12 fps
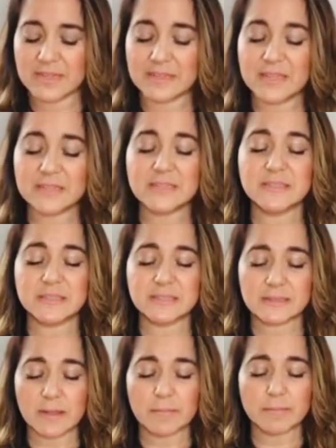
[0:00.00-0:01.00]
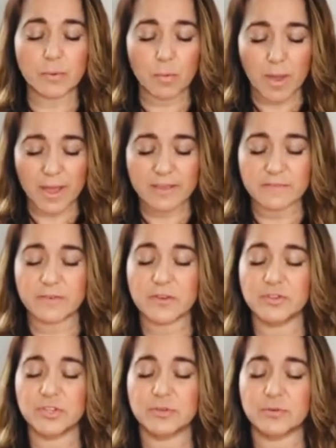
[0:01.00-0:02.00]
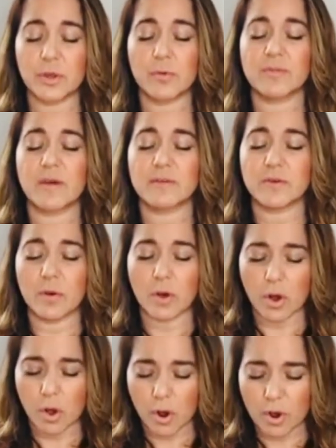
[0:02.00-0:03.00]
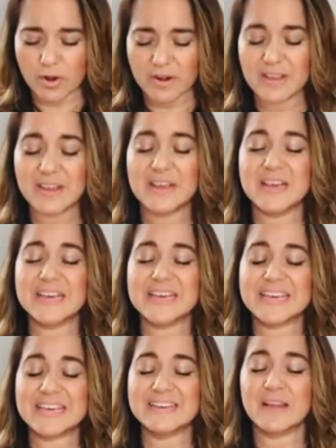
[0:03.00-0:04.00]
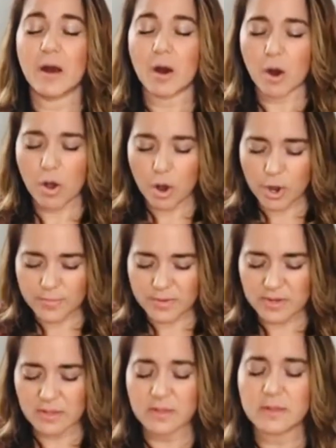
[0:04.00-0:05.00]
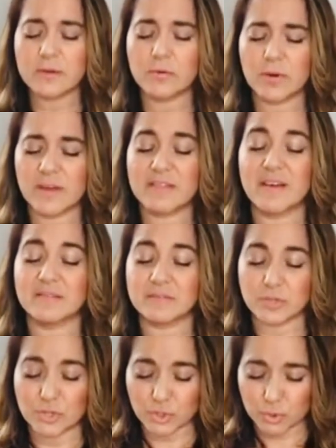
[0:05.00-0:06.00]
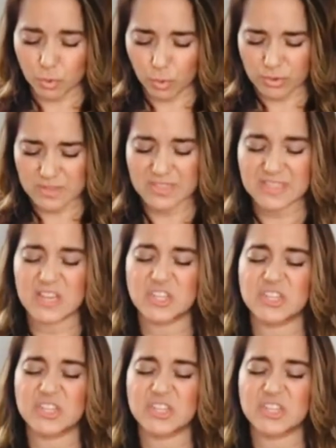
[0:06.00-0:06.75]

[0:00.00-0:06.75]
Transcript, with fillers: This is the simple way for you to know that you are in harmony with the source.